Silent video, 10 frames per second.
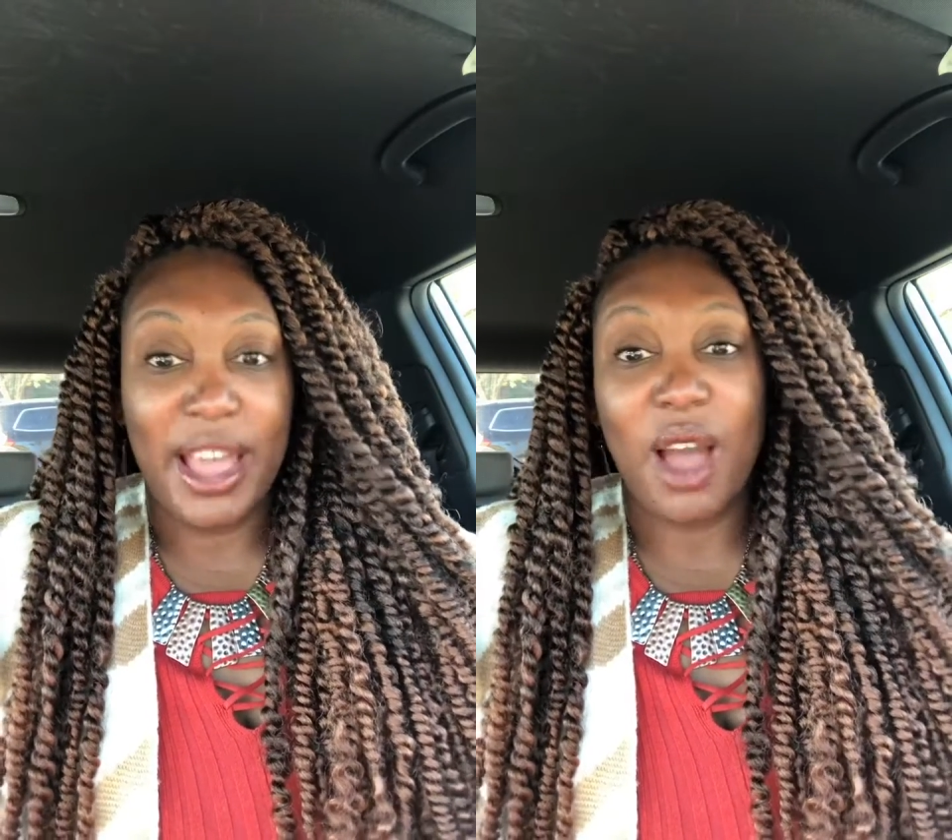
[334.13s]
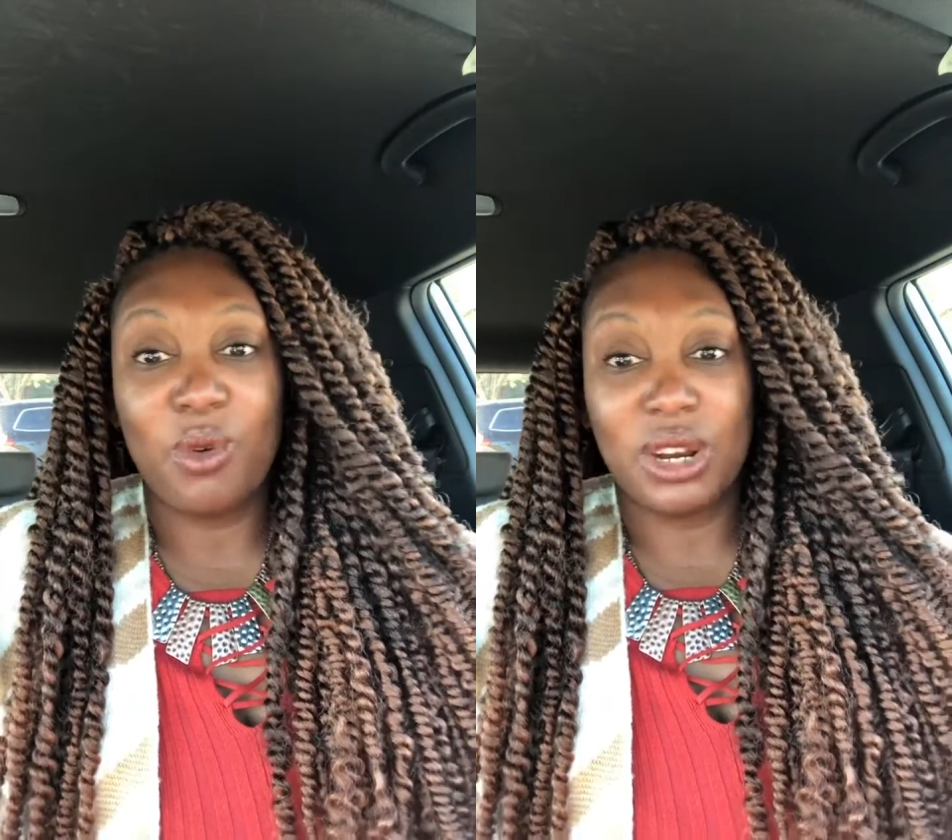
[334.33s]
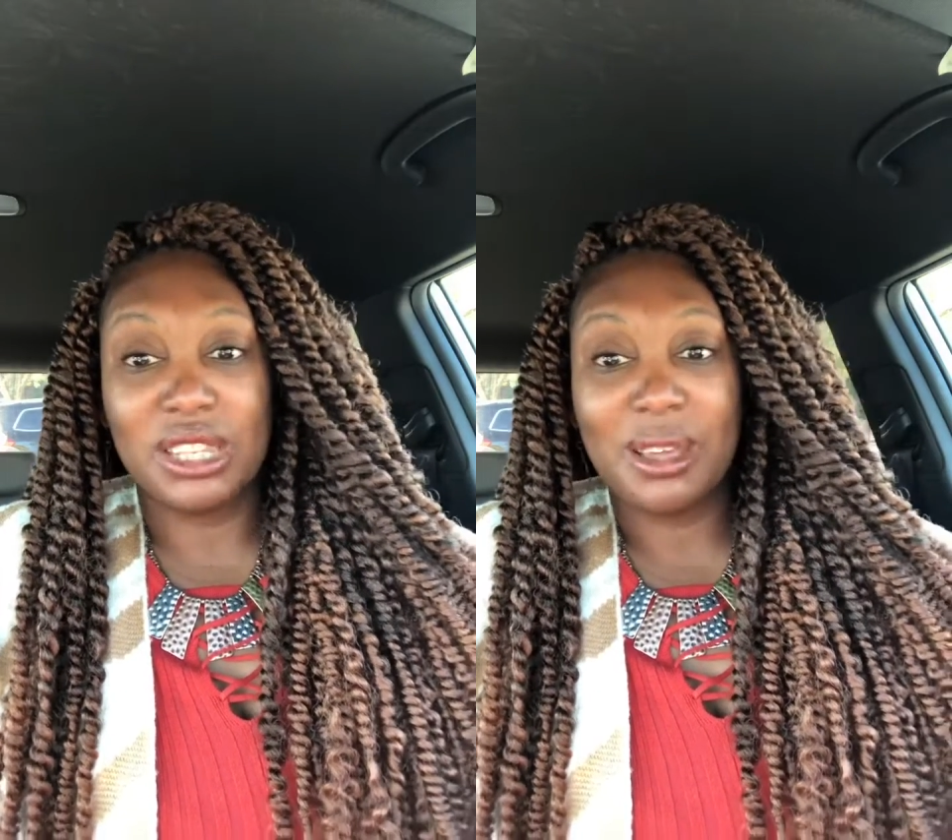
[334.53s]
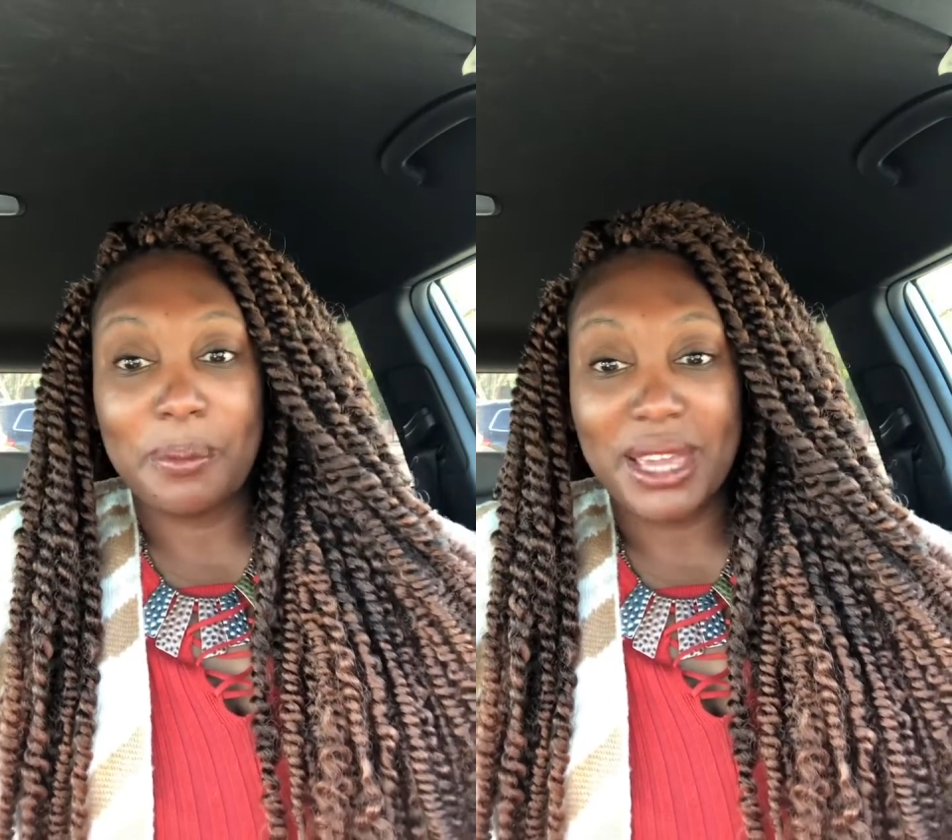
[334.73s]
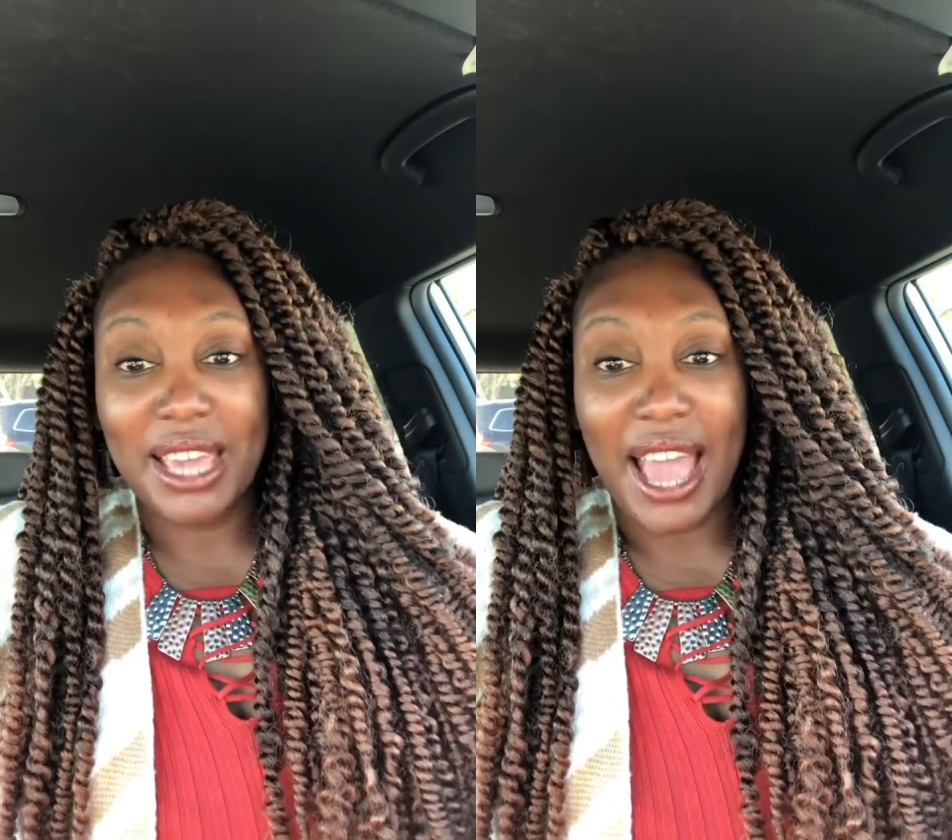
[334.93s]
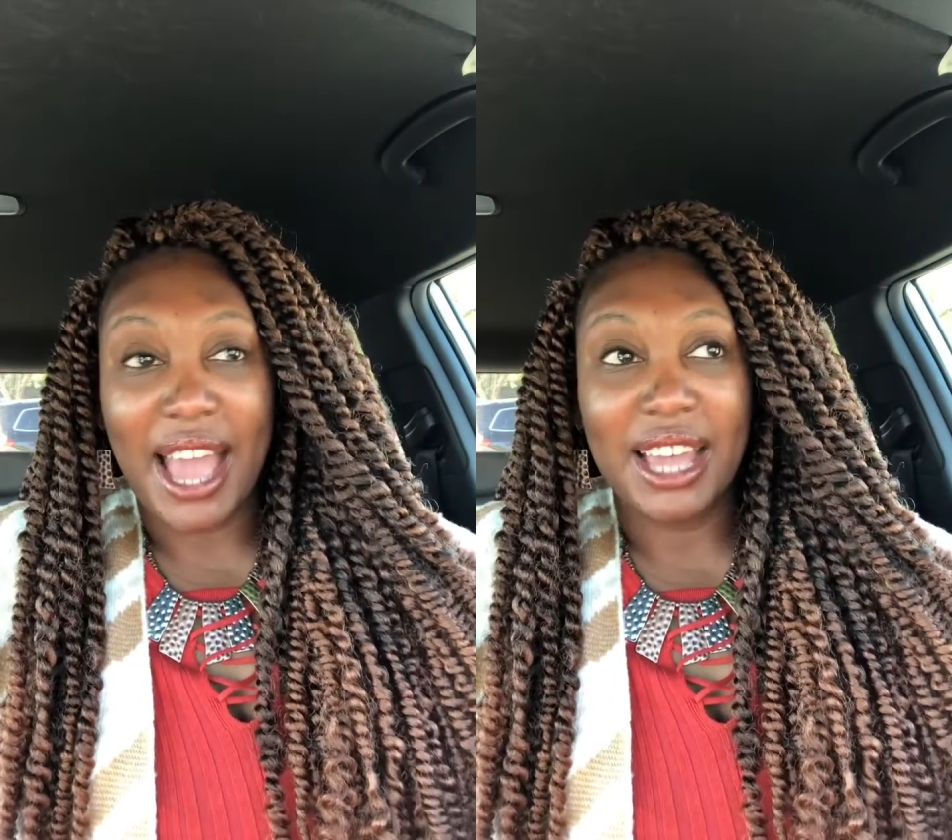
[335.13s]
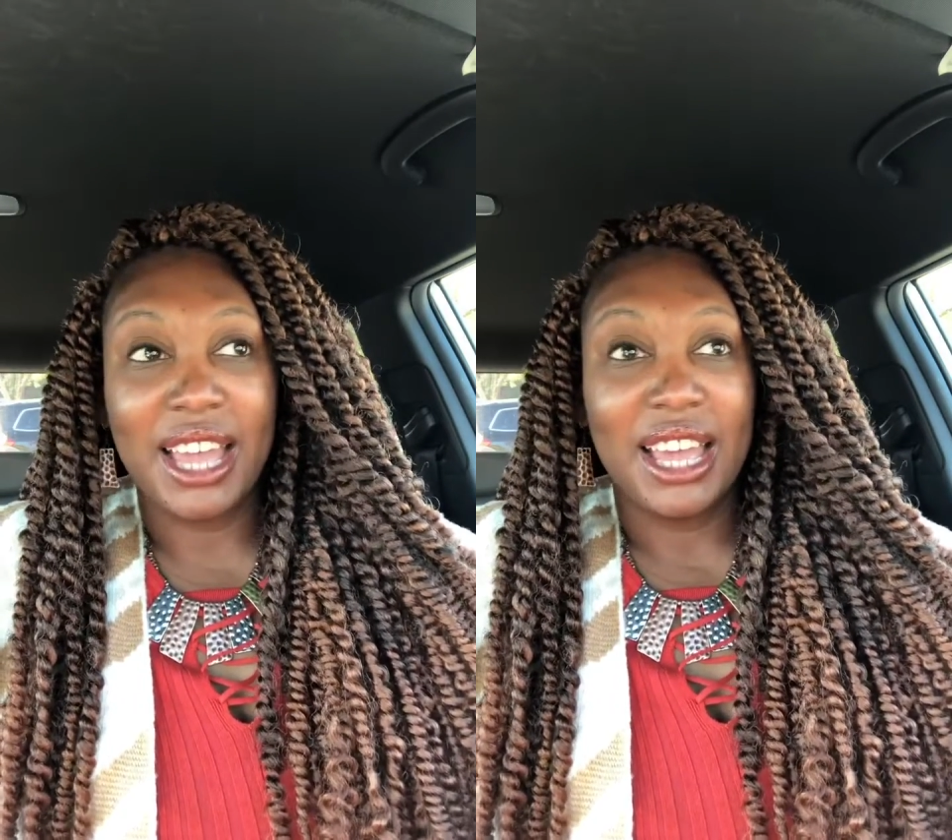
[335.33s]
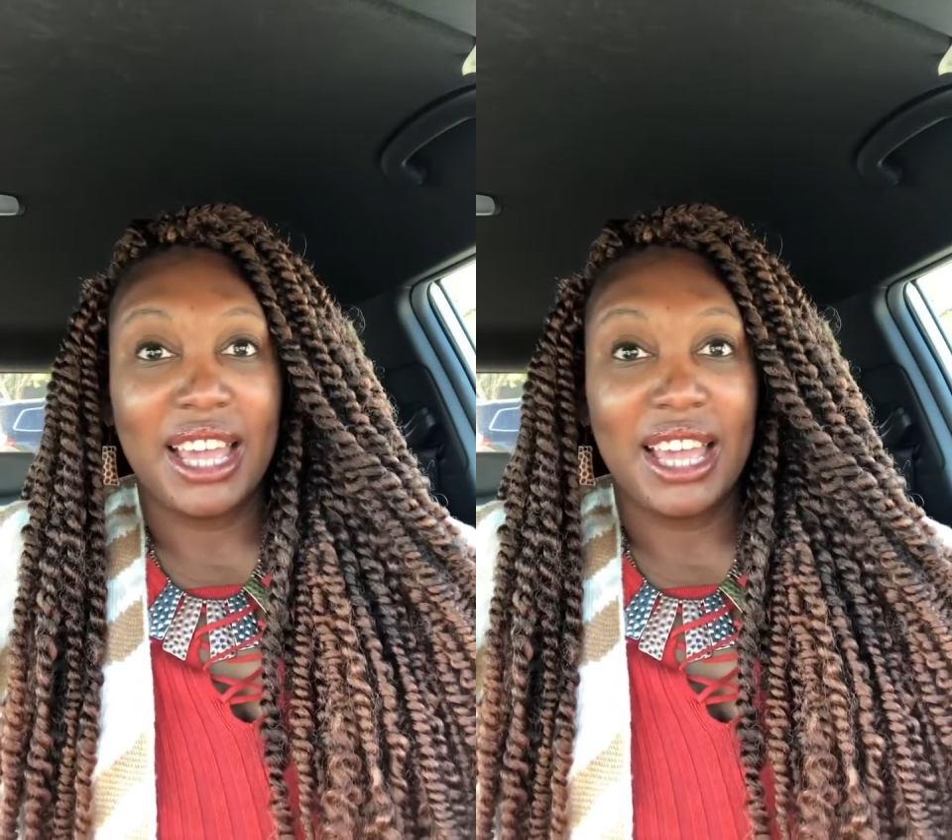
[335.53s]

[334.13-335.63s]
I wanted to be at.